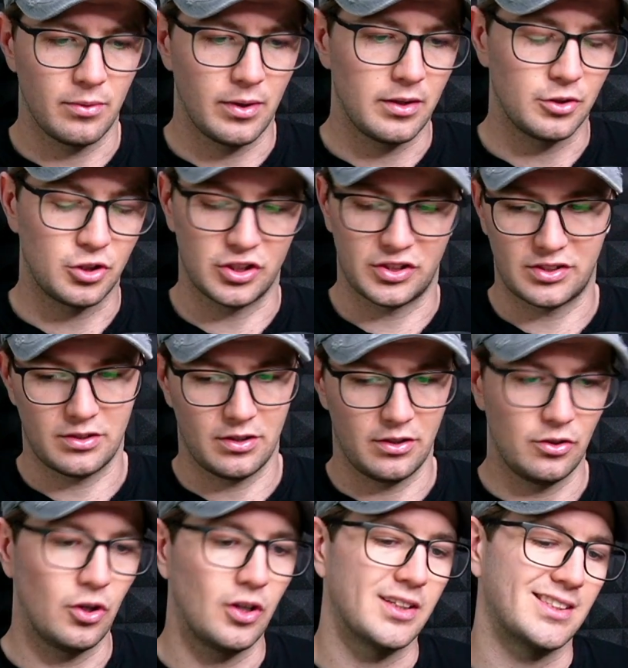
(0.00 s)
just
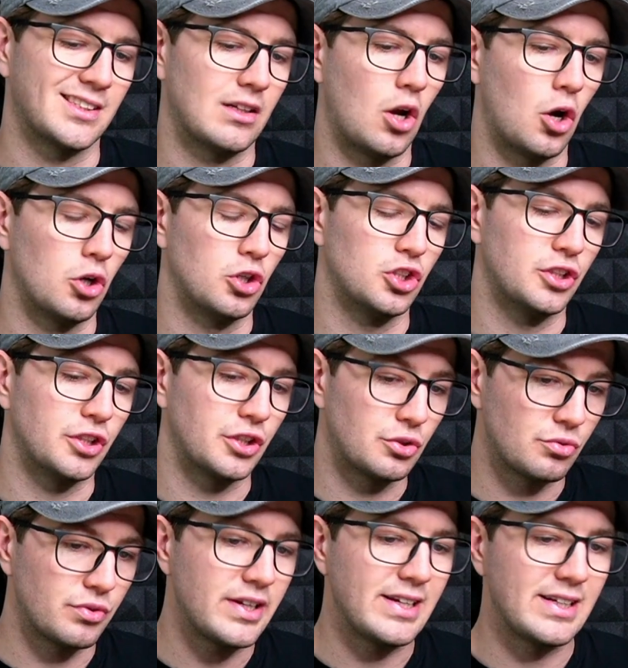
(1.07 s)
not as large
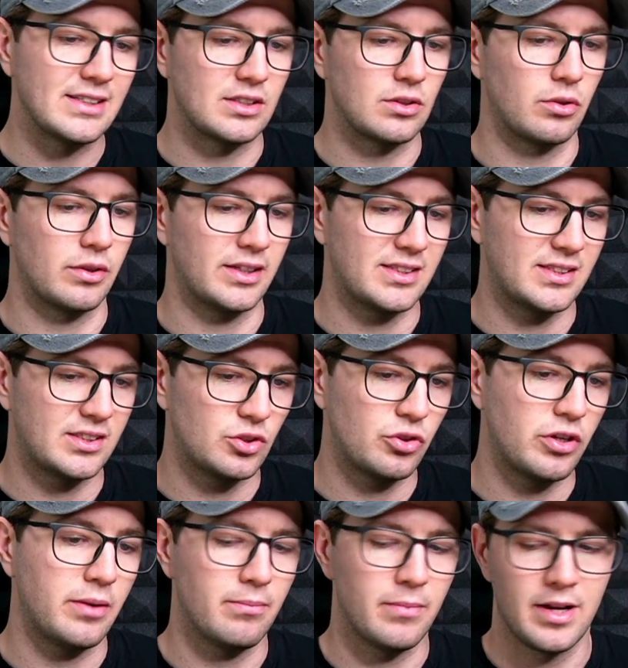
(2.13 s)
degrees or
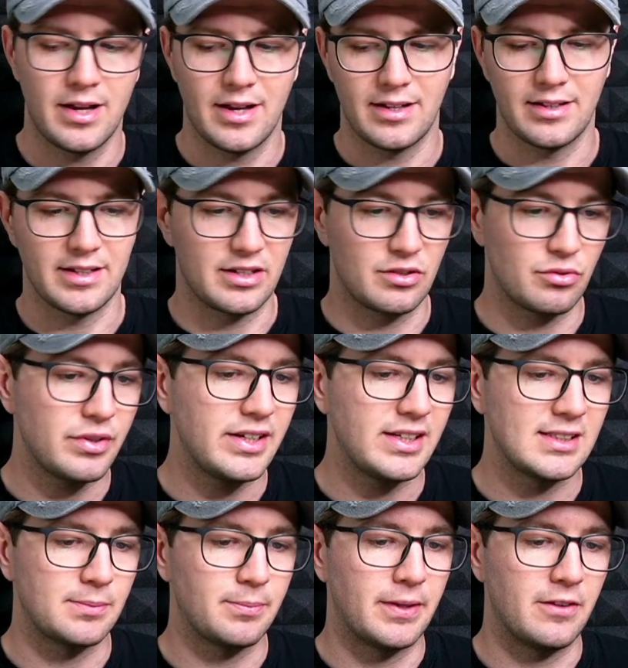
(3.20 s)
extreme
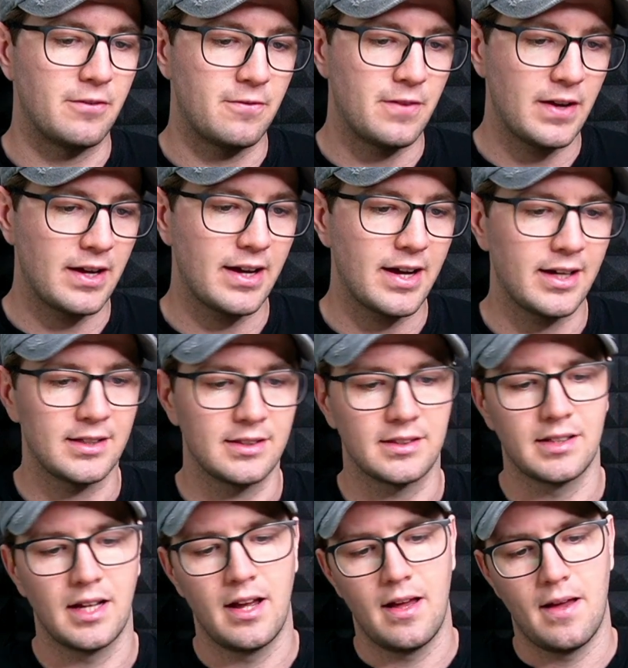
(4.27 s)
degrees, but the thing
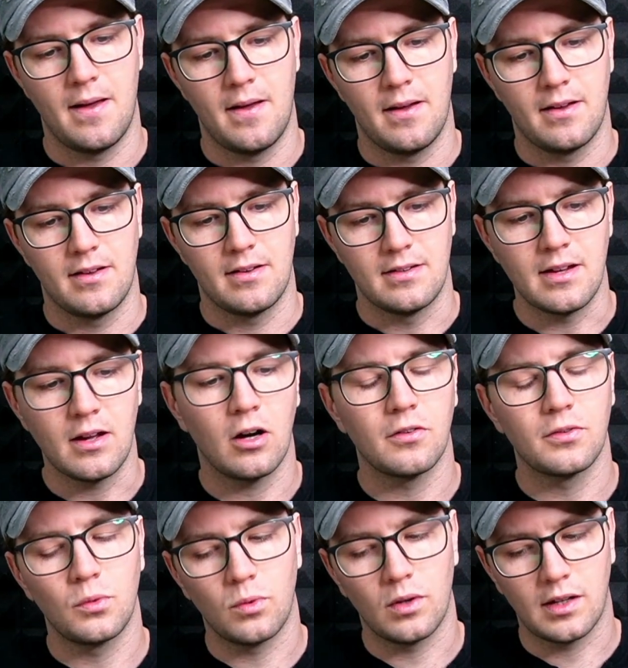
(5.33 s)
is, they
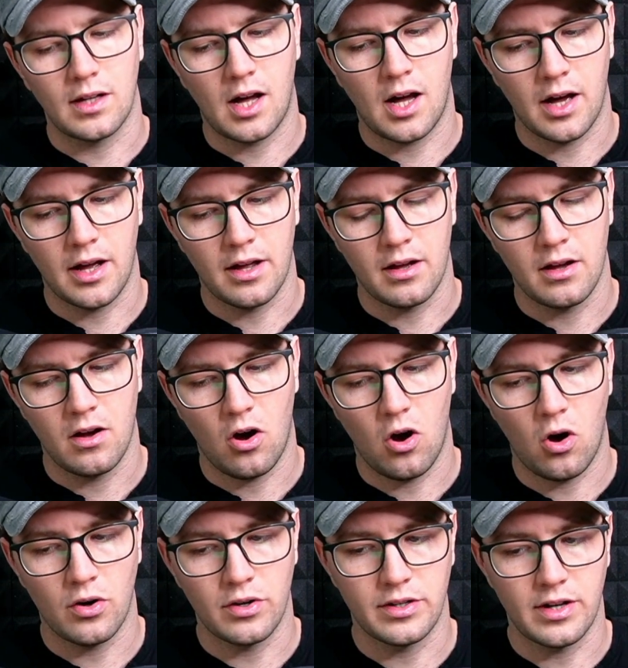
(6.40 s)
often rely
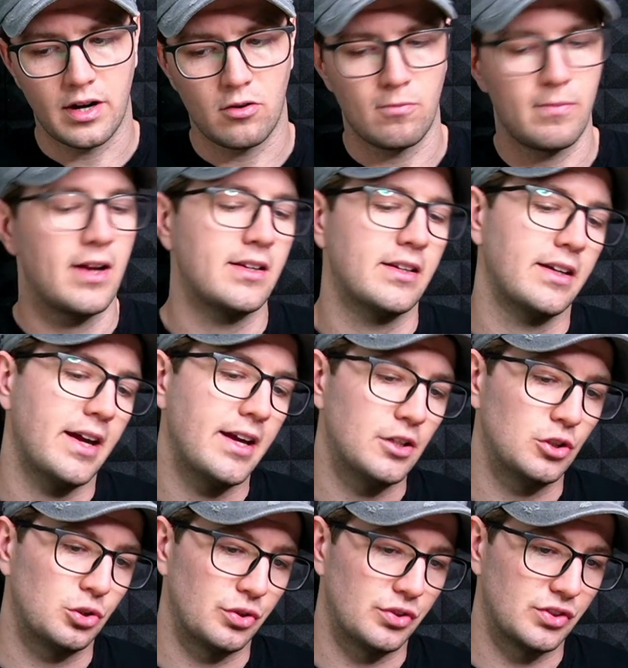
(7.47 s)
on their romantic
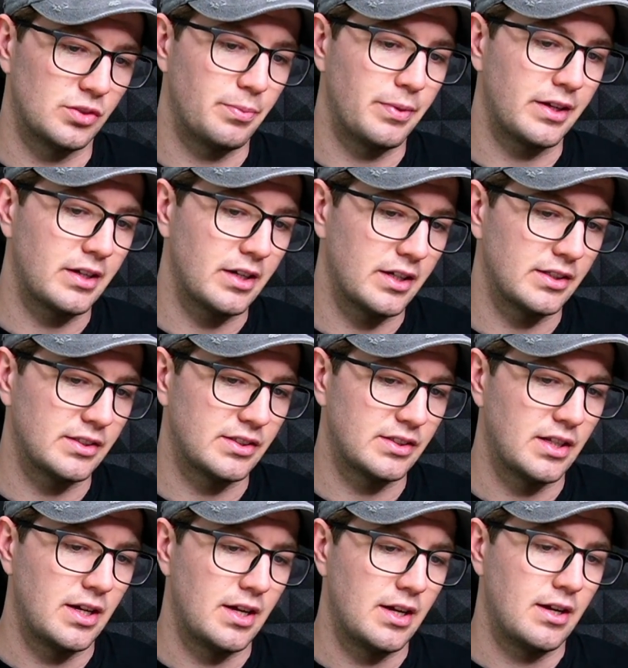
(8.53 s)
interest
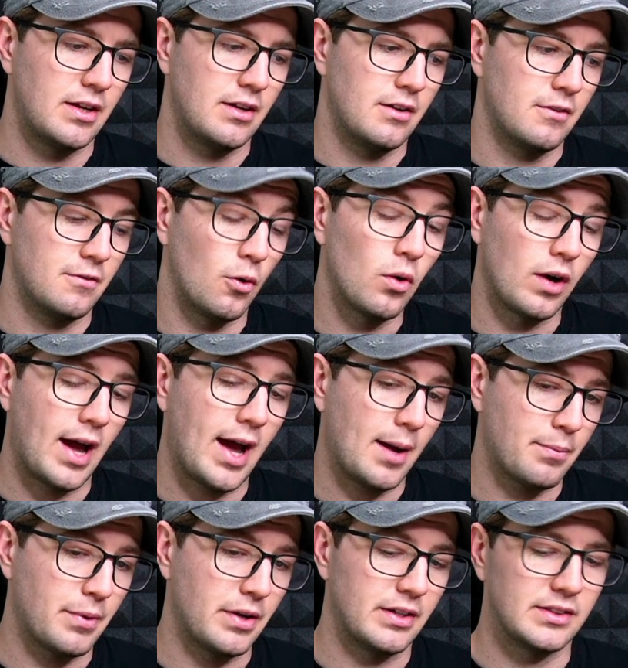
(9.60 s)
for
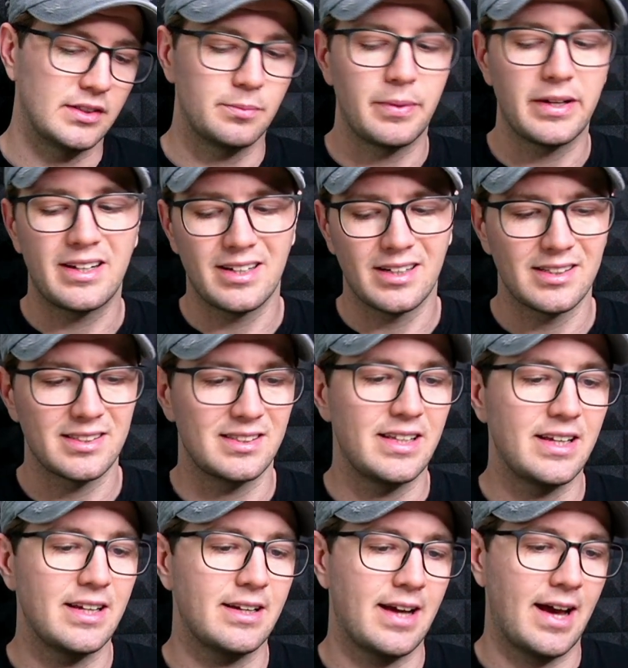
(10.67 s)
happiness because
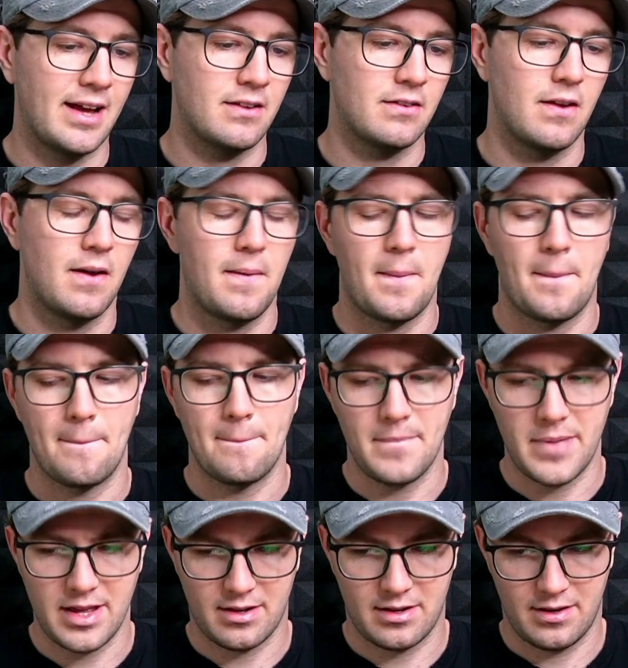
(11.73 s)
they can't
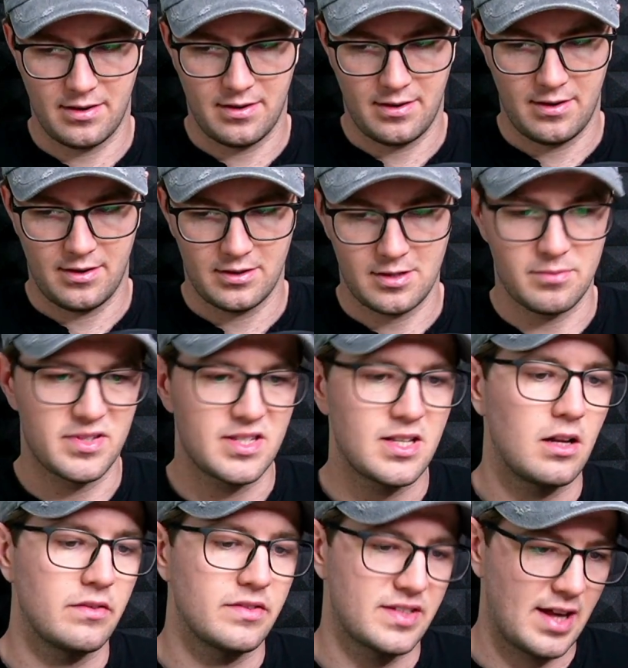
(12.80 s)
make
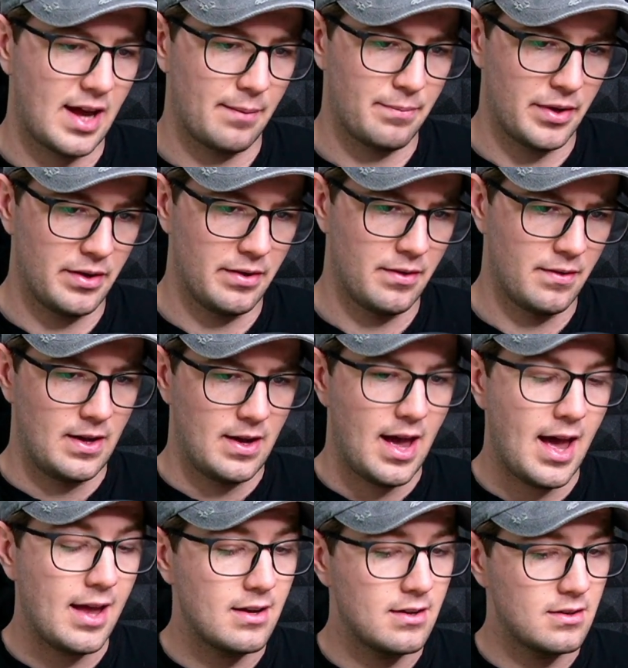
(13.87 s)
themselves happy.
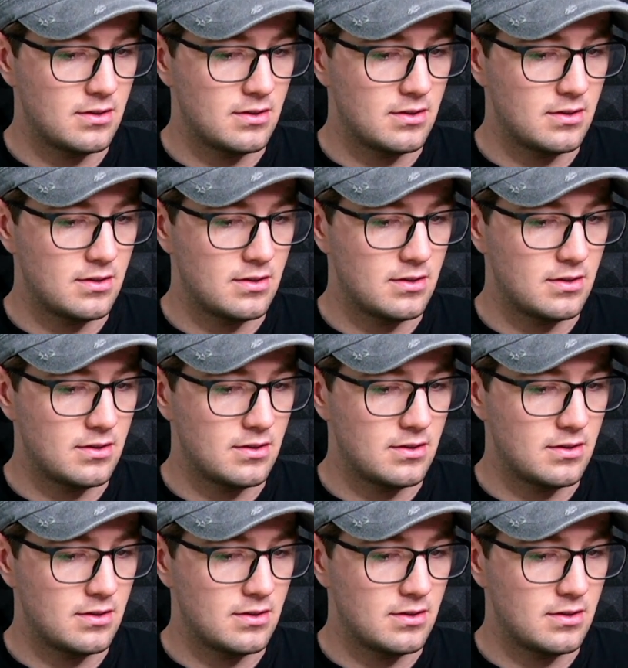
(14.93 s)
And